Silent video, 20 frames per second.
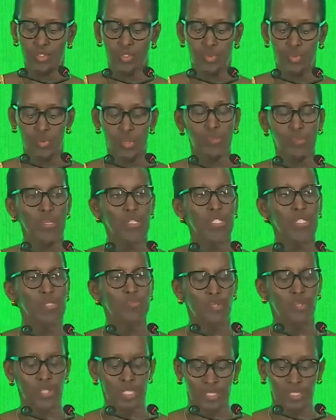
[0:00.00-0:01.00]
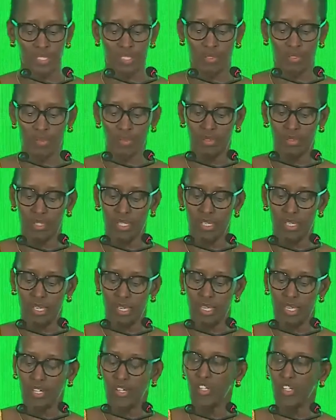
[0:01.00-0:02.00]
to women's political,
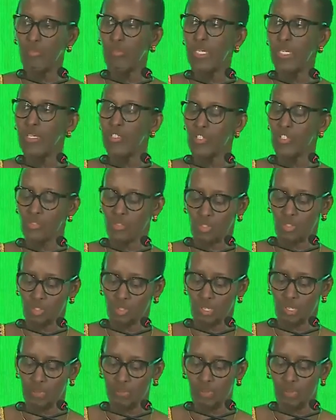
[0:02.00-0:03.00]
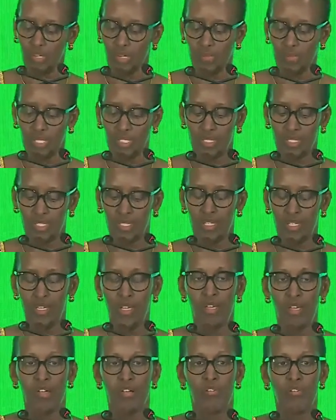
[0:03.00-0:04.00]
economic, and social empowerment,
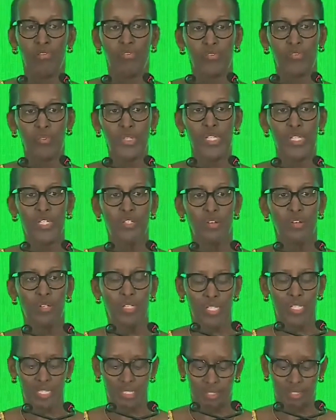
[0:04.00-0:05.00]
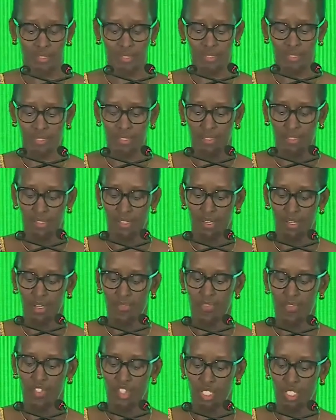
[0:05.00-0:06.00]
fully cognizant
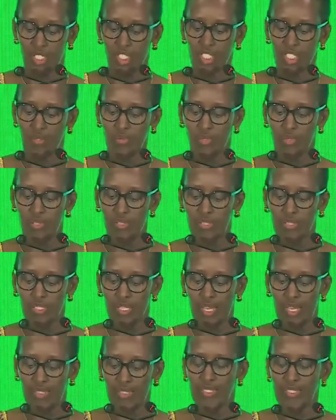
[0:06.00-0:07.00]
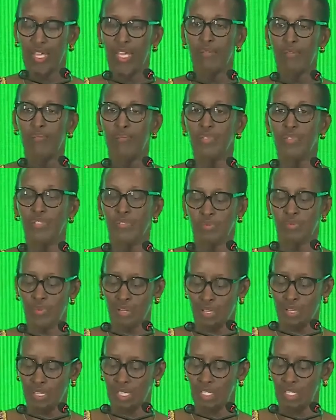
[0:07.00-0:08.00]
of the changing world and times
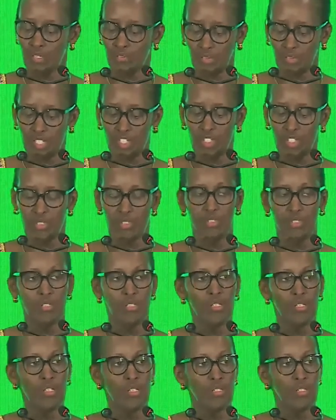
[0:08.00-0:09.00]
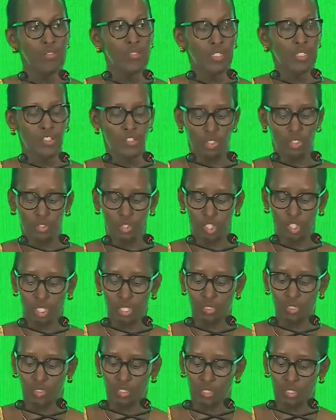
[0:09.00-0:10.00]
where innovation,
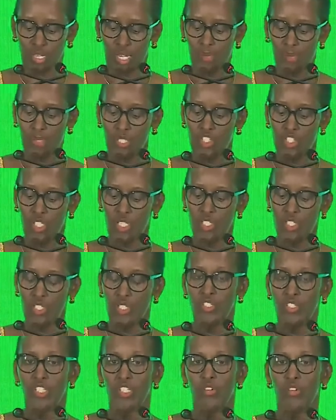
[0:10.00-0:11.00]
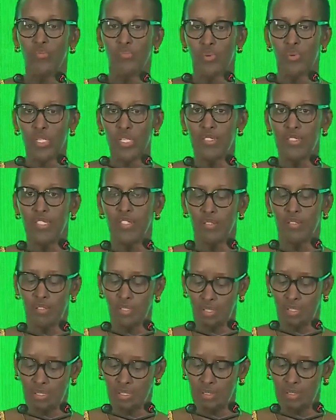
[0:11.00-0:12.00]
technology, climate change, and
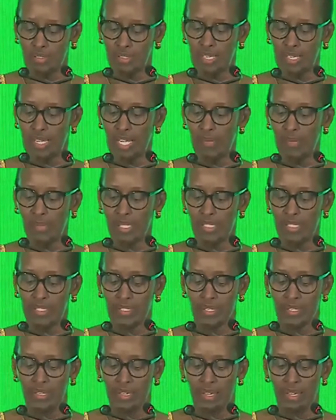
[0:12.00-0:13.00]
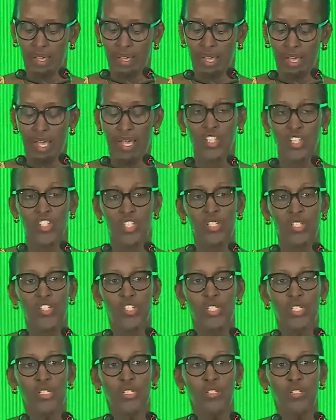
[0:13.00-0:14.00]
geopolitical dynamics are
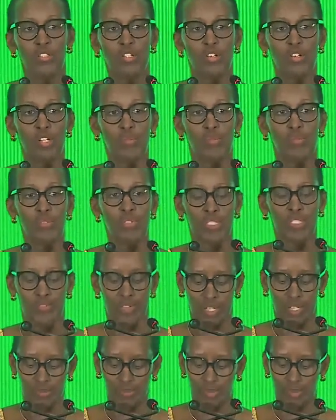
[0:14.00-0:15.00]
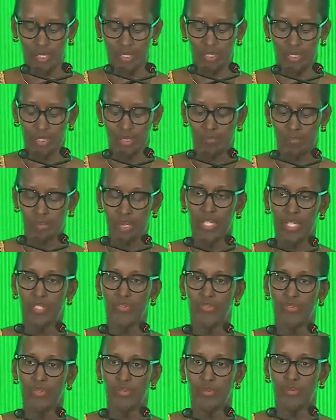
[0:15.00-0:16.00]
changing the global development
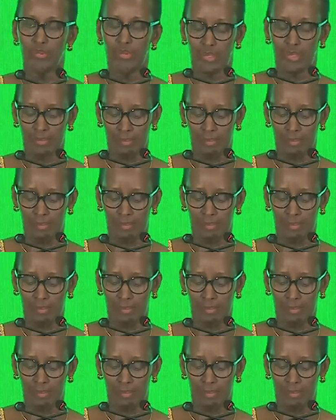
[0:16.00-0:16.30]
platform.